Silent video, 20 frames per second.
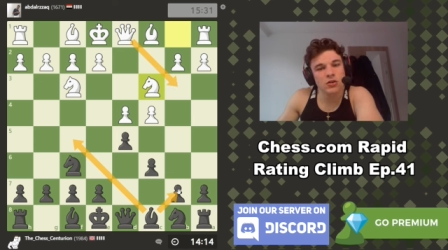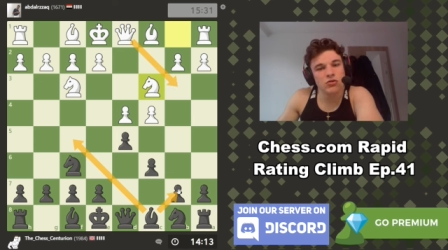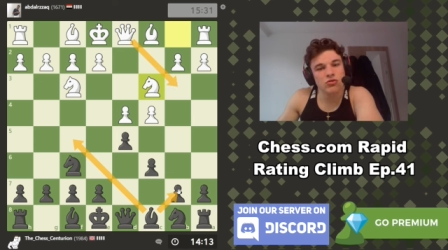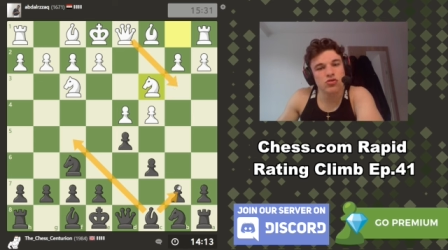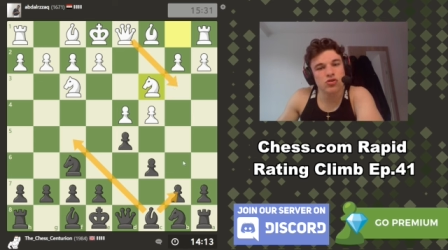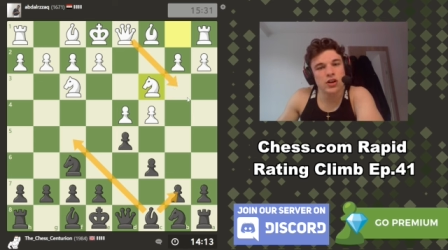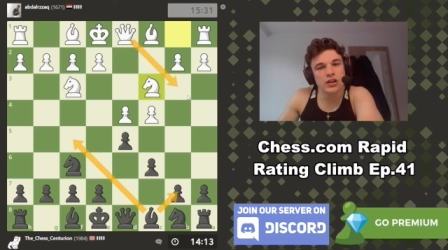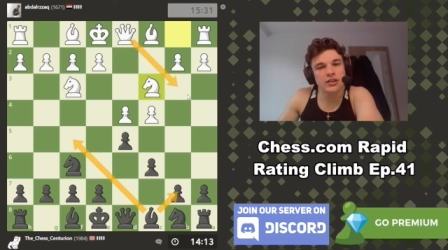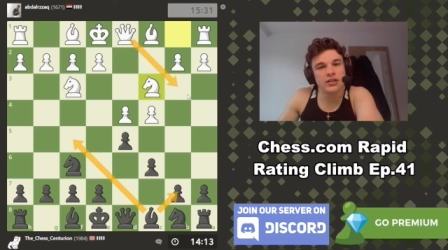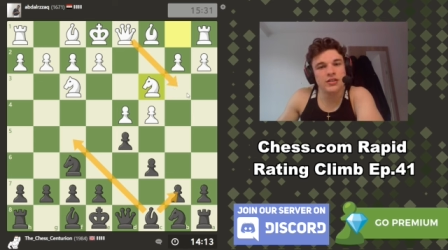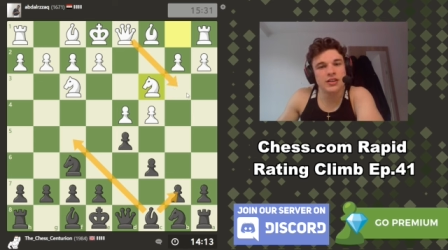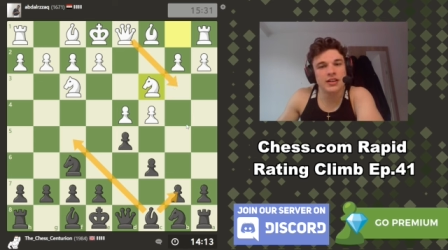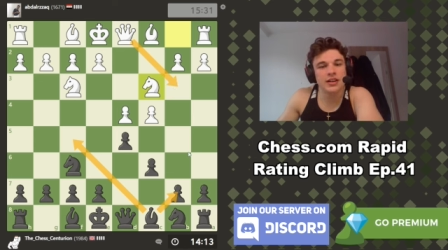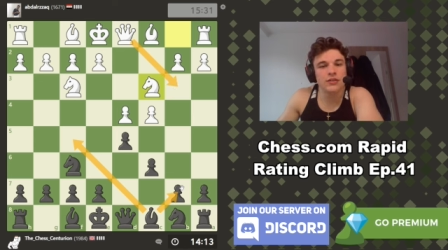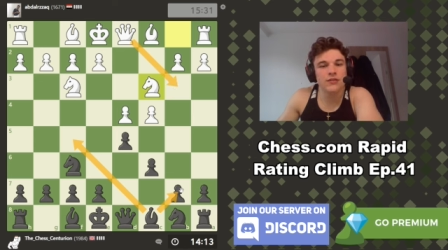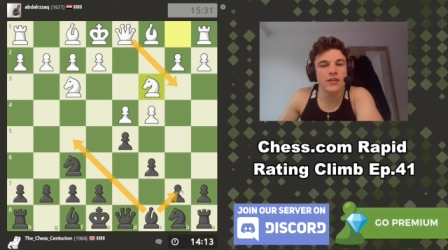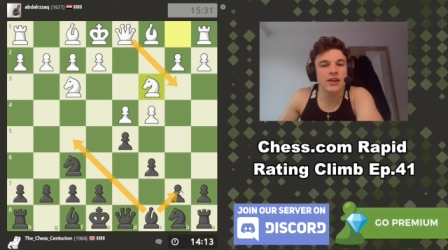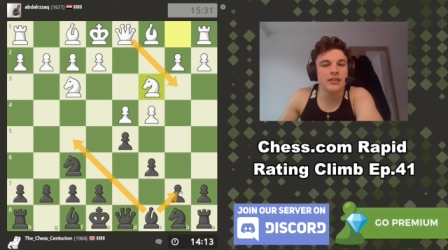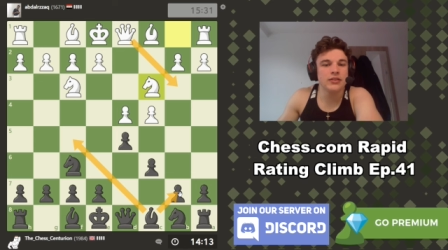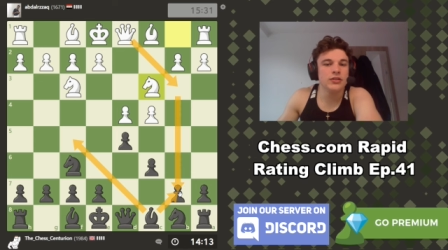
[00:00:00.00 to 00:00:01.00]
trying to take
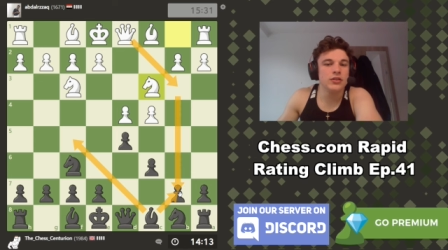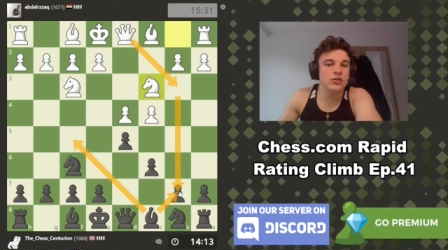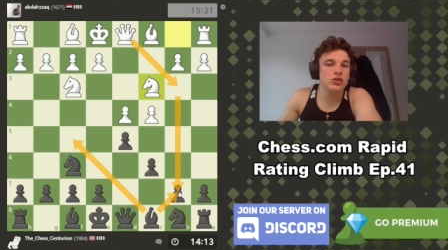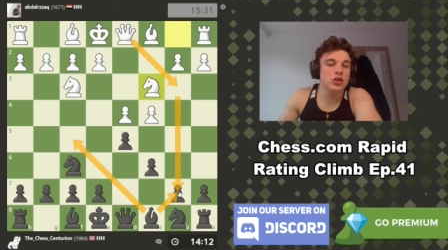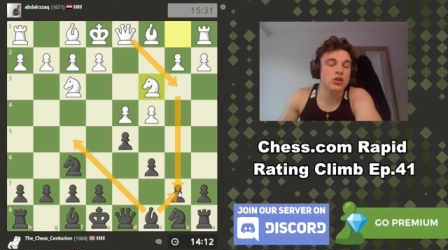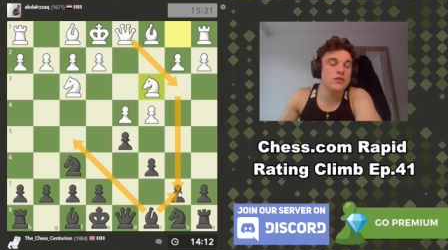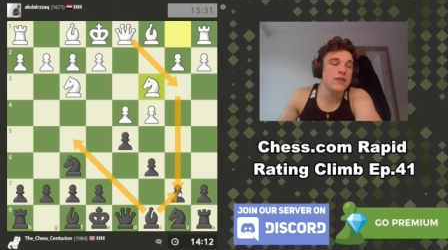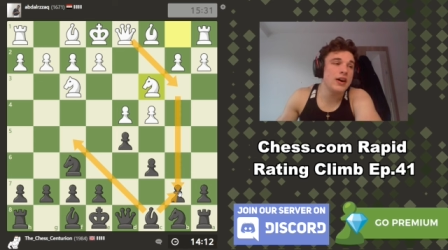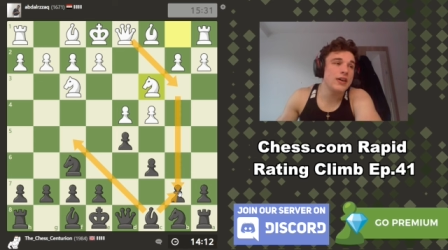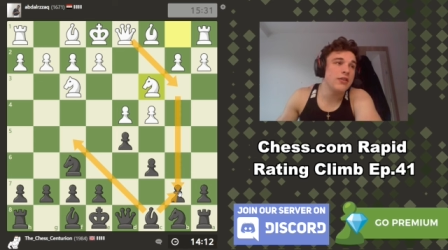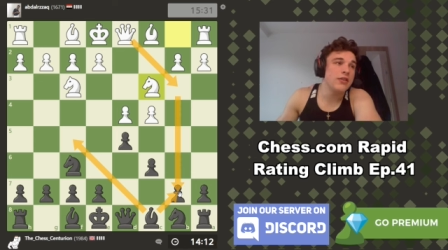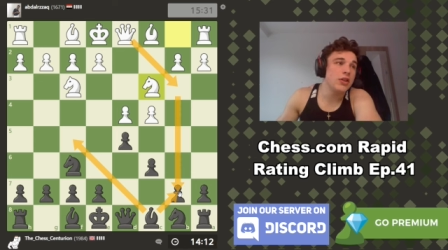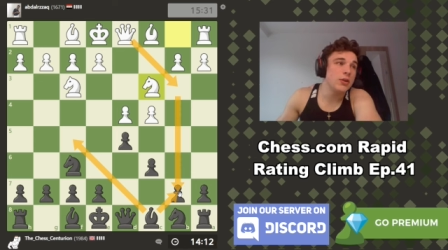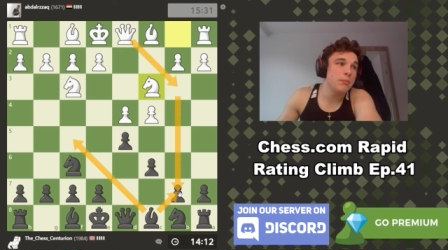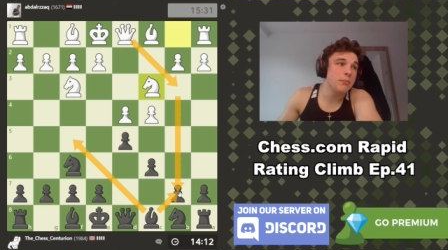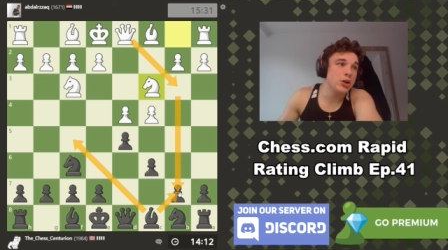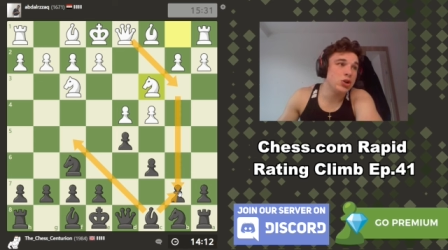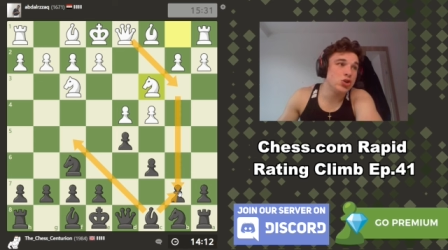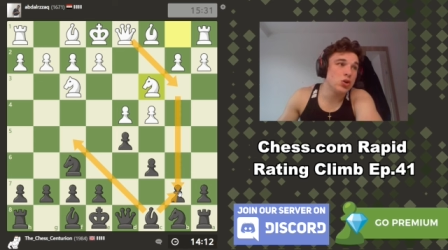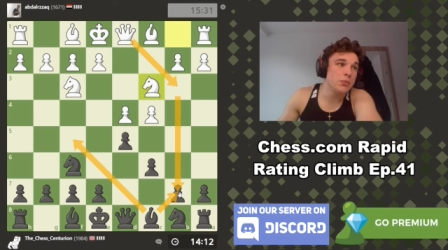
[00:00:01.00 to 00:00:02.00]
advantage of the fact that the
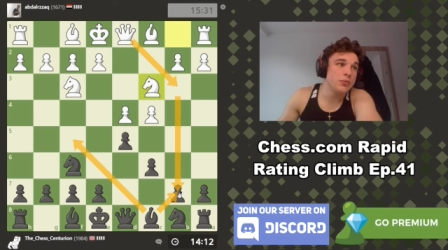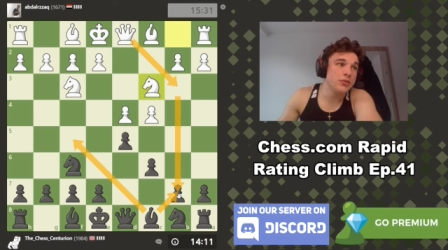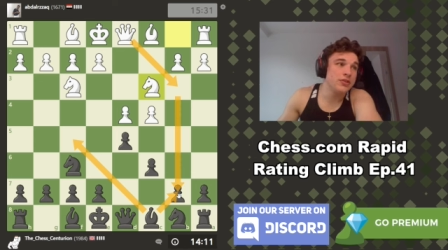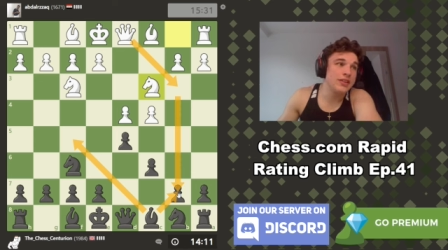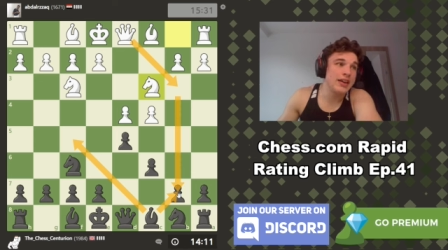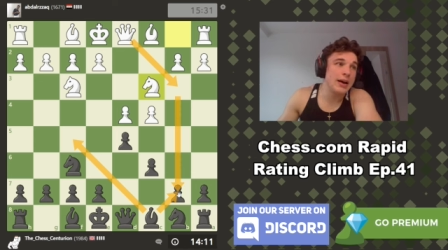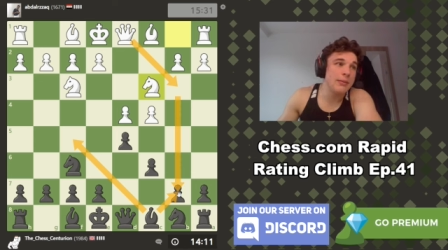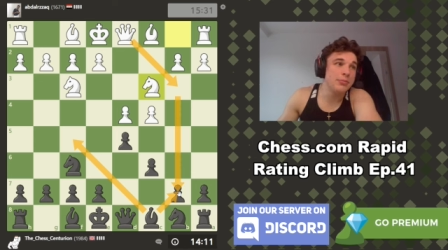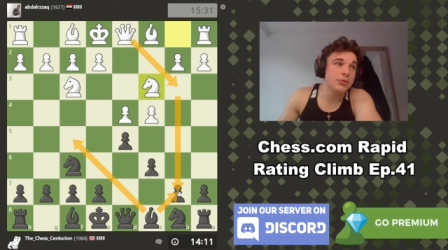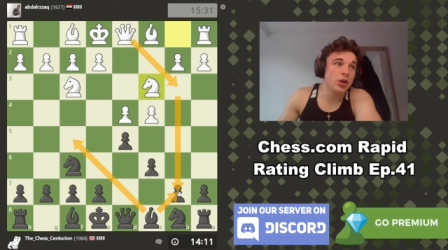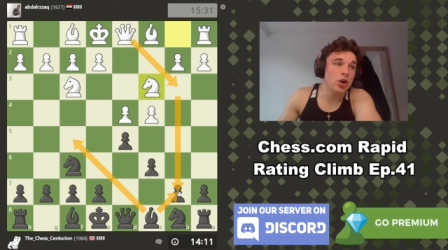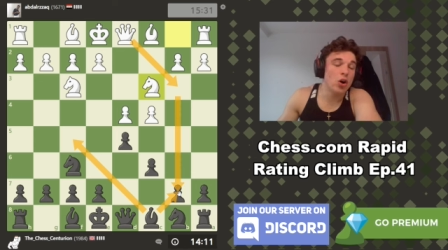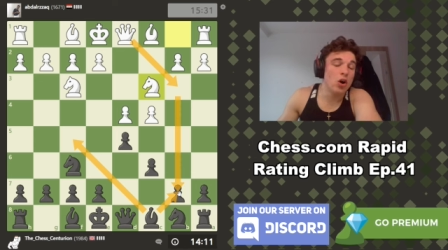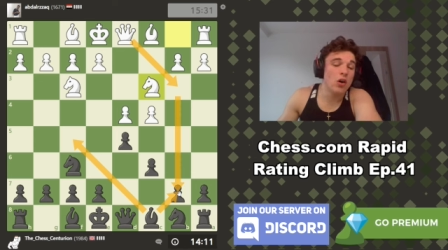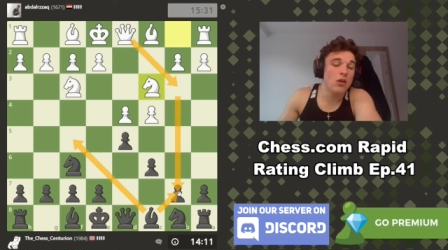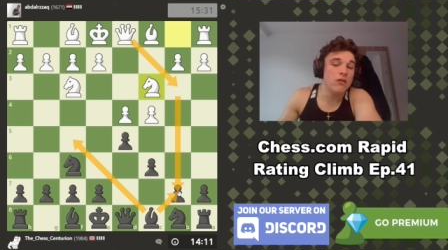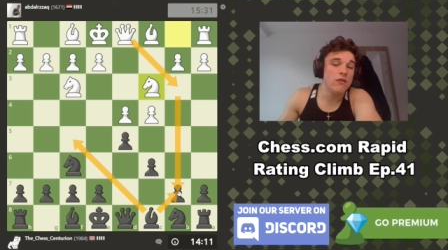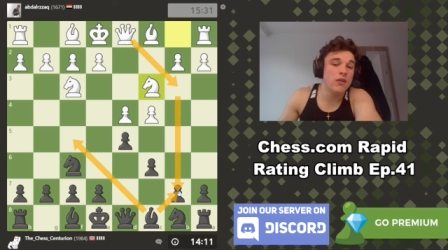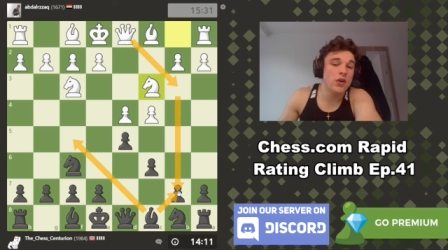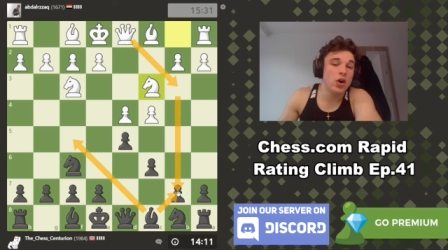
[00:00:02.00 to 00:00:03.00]
bishop stepped
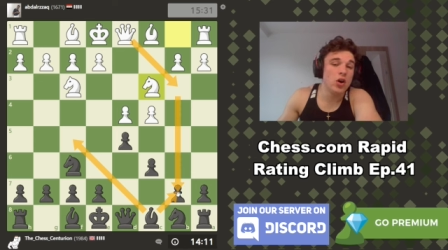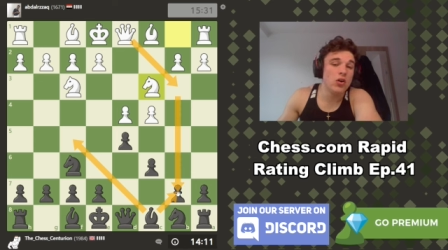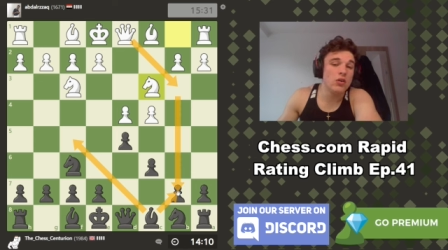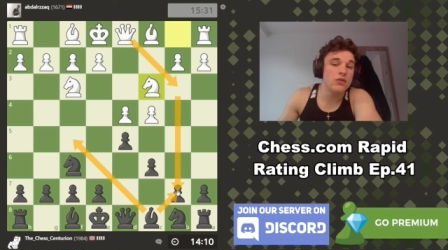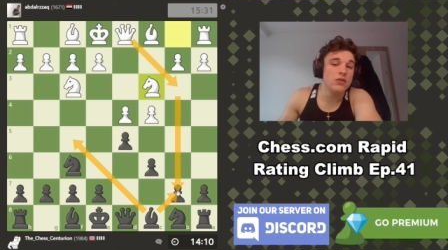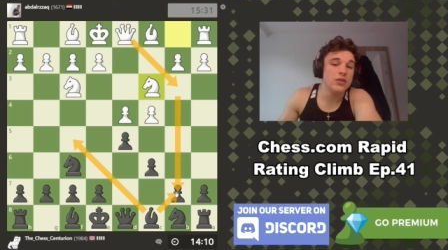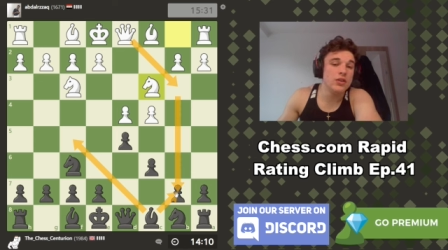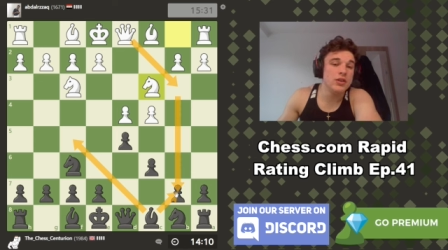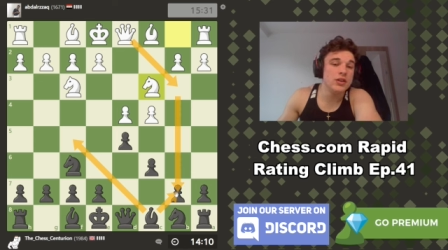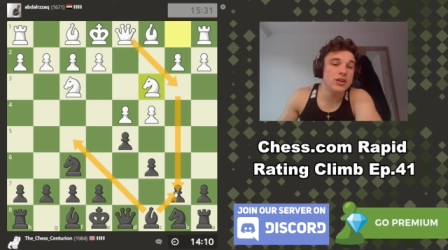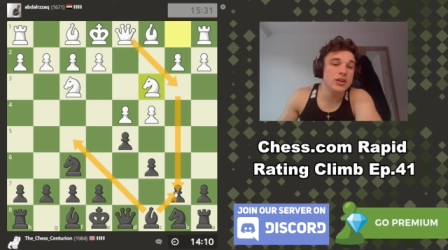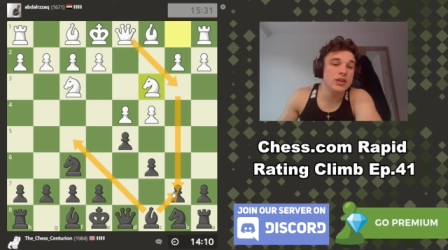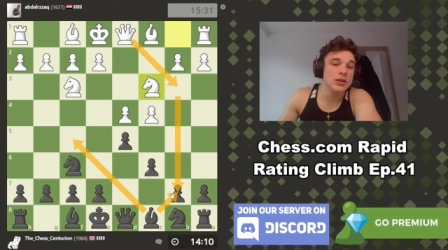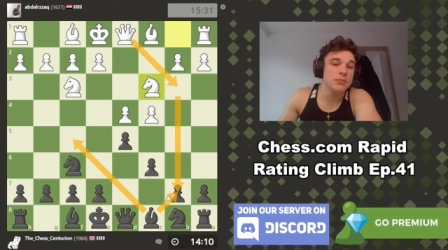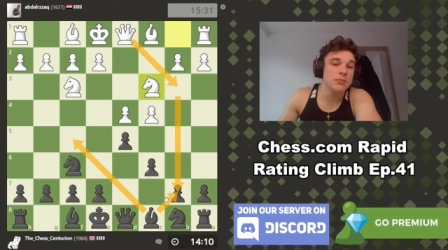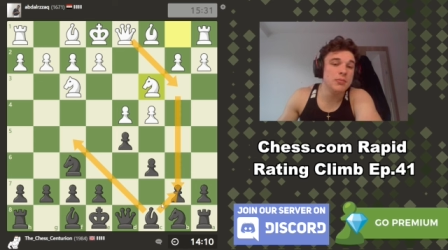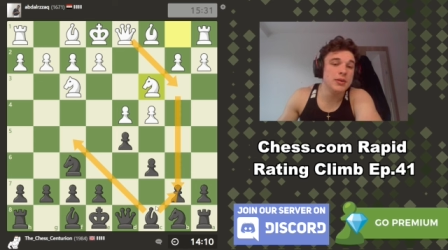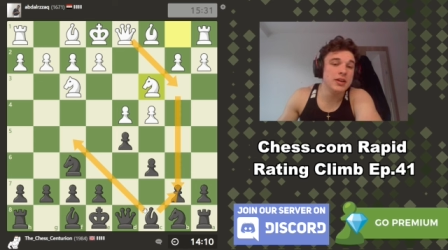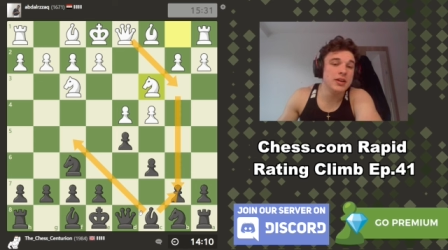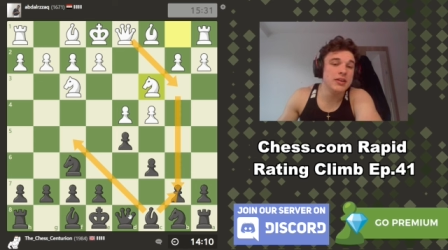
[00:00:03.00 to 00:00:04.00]
off of the
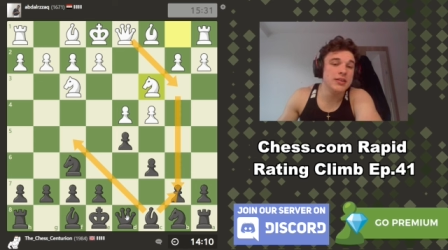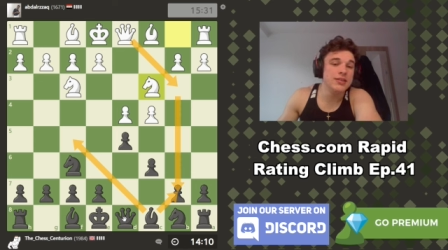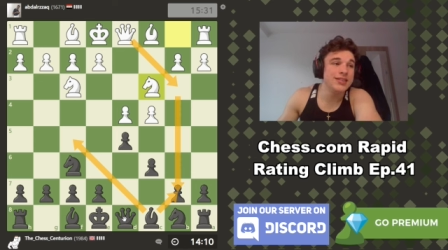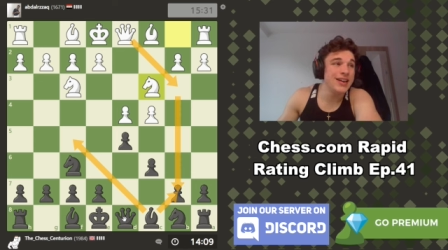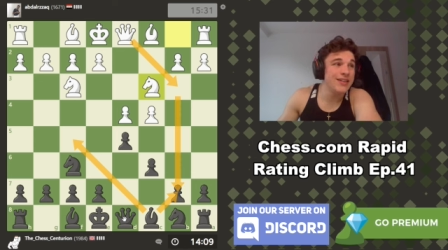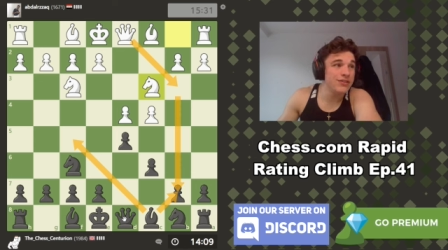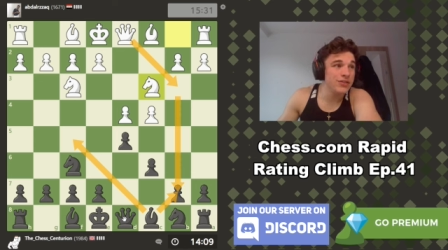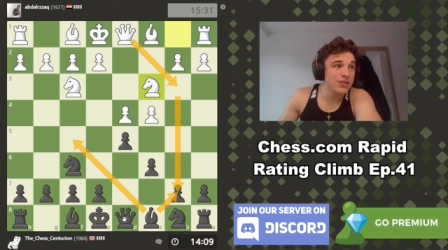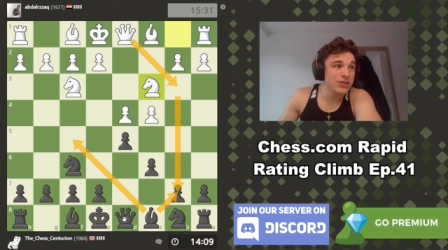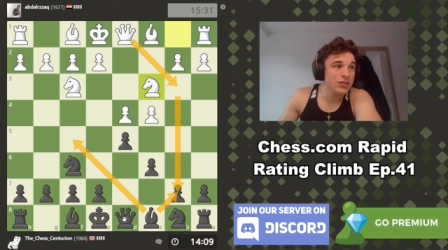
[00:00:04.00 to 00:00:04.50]
b seven